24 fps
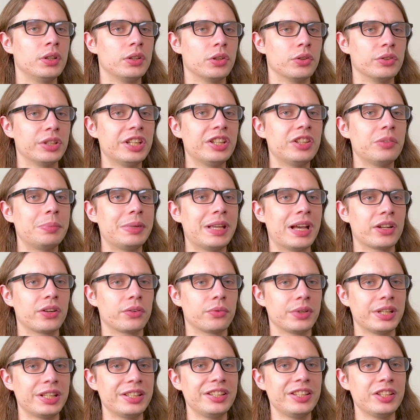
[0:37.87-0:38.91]
You'll need to be able
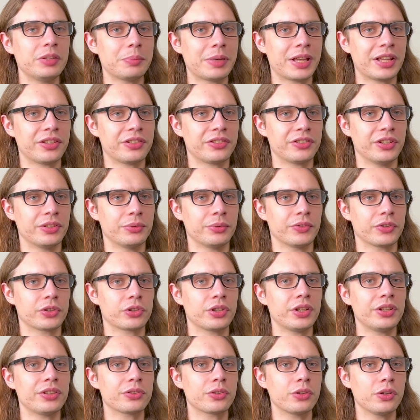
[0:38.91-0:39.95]
to read these passages with a
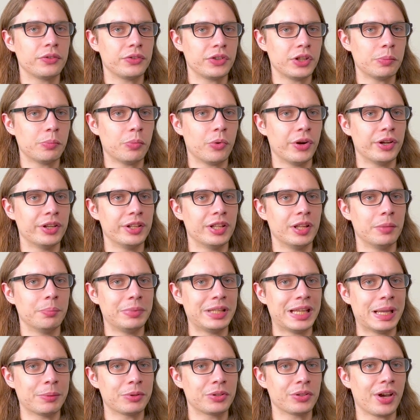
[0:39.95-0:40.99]
critical viewpoint and
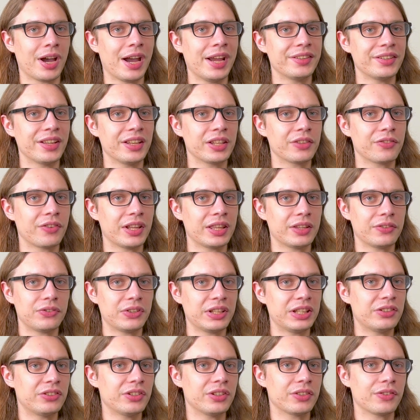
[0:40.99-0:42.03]
be able to identify the
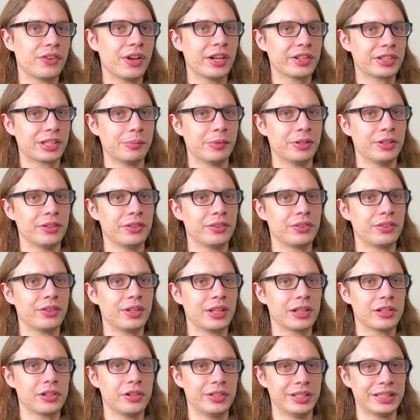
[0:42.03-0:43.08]
features of arguments,
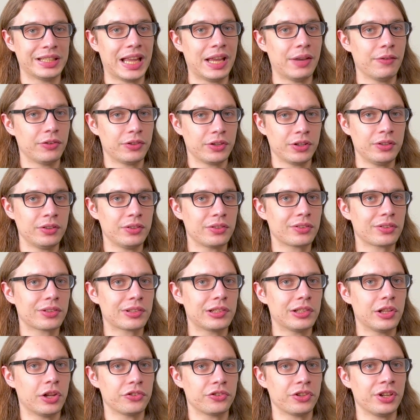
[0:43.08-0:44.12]
including
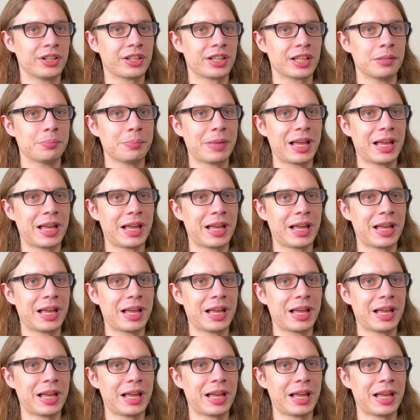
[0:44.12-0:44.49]
evidence, logic, and